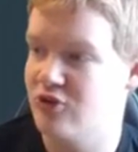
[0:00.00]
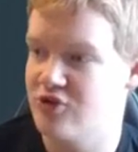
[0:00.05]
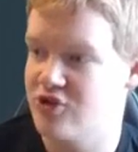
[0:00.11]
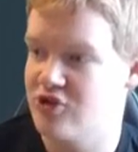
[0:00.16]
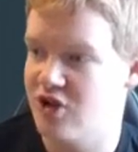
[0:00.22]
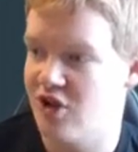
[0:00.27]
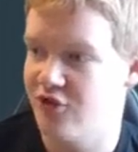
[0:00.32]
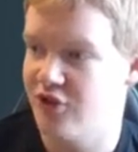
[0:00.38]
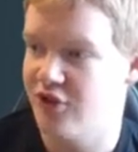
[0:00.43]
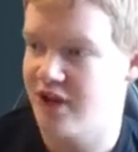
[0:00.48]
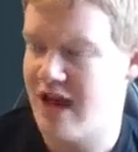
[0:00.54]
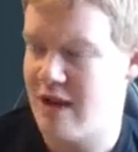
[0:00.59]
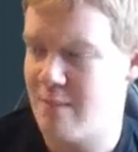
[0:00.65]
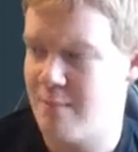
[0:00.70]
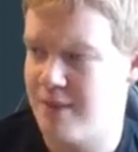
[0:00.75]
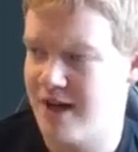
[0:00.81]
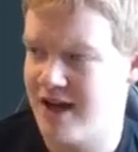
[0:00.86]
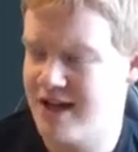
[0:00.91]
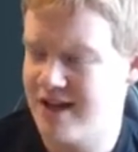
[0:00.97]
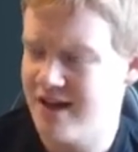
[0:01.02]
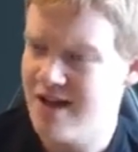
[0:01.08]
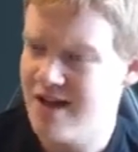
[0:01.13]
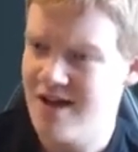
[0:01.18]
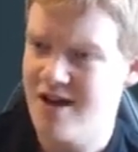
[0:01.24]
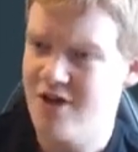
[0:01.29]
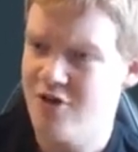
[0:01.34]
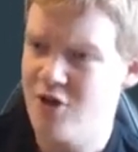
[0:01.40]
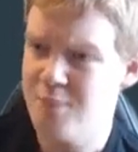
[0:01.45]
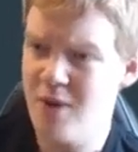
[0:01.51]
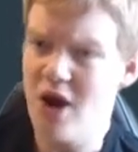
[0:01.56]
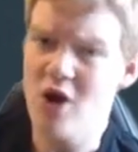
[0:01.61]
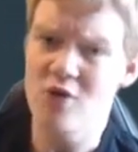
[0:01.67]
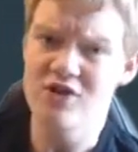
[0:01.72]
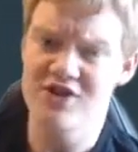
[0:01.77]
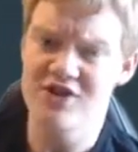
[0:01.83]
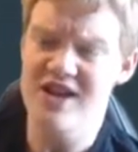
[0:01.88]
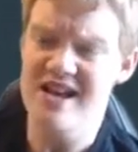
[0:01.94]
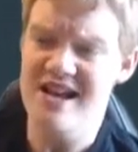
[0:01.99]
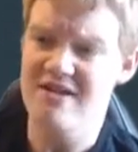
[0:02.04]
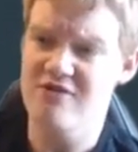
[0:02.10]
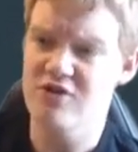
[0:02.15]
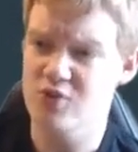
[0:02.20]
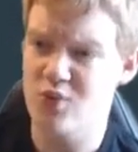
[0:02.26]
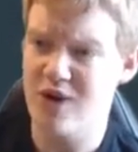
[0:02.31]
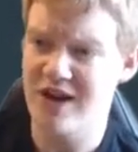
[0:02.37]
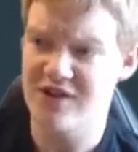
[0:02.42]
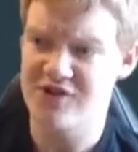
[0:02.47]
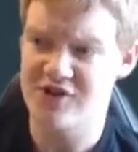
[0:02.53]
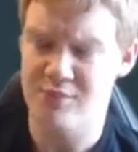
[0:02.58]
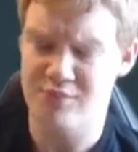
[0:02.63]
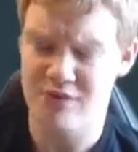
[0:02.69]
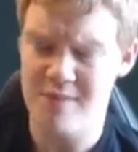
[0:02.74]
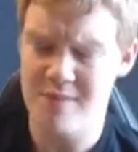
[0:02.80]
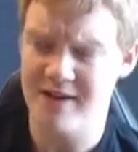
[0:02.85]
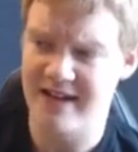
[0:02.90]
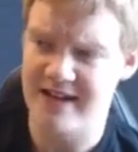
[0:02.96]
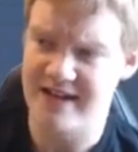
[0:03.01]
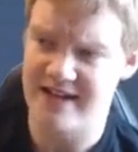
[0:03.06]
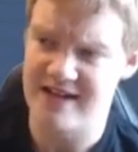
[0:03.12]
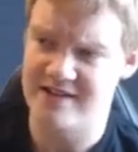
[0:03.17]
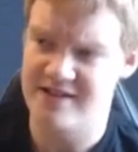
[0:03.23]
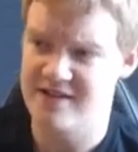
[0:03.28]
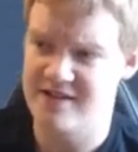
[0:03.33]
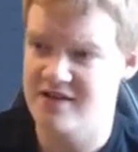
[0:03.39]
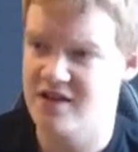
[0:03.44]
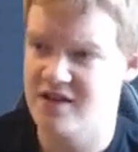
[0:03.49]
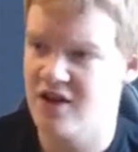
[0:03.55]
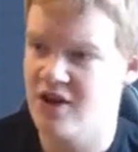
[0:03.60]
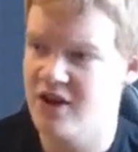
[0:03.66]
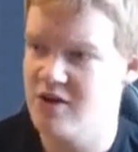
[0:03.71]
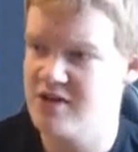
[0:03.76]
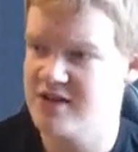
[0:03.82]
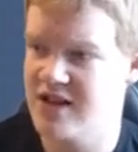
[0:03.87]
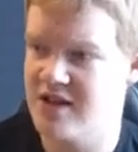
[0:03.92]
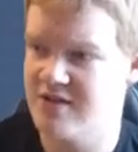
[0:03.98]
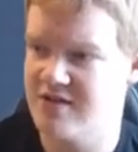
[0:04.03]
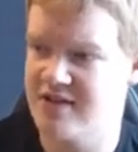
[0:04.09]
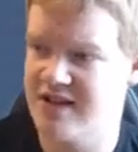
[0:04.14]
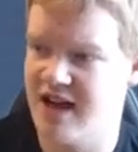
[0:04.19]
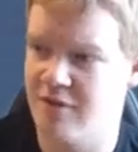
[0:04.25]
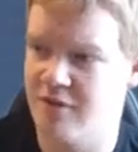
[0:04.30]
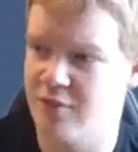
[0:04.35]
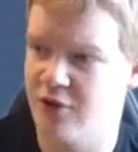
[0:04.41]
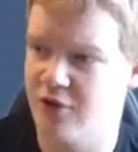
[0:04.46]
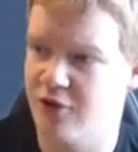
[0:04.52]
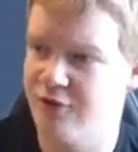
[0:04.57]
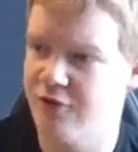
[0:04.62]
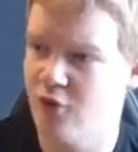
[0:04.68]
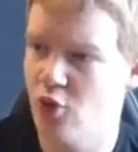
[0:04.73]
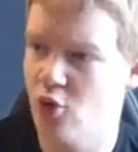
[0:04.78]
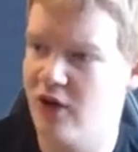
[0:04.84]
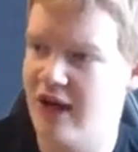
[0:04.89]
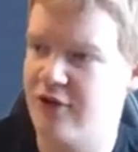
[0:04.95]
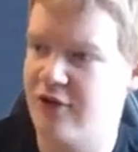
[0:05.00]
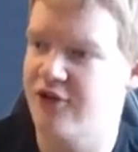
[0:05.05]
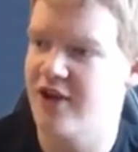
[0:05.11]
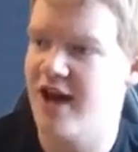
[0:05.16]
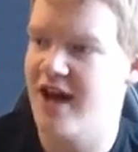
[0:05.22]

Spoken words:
good start to the campaign. The bonus here, as well as the Premier League, is that, I know it sounds daft, but there's 4 less